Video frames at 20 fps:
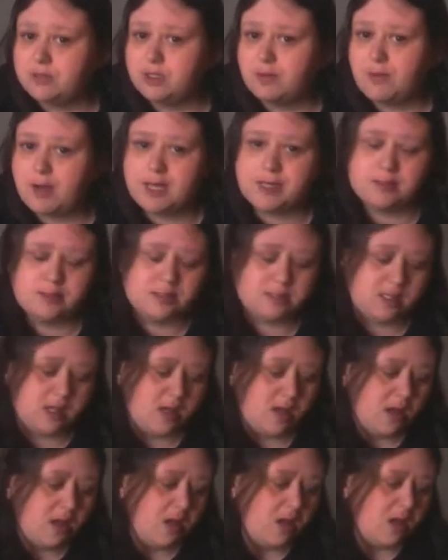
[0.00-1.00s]
to wires.
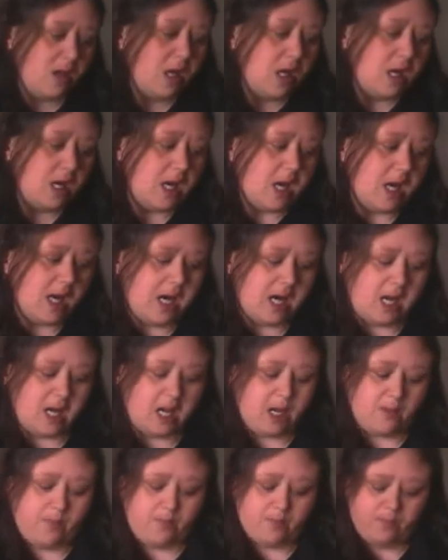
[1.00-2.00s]

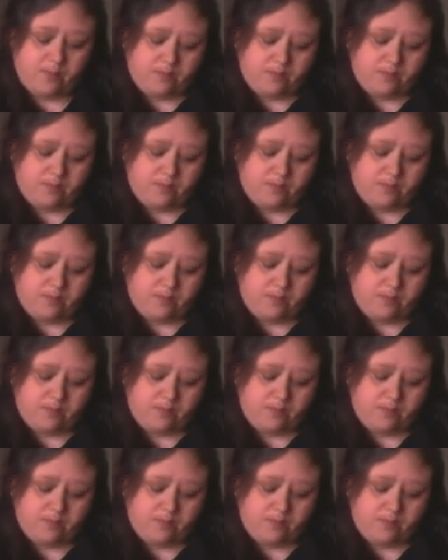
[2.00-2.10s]
I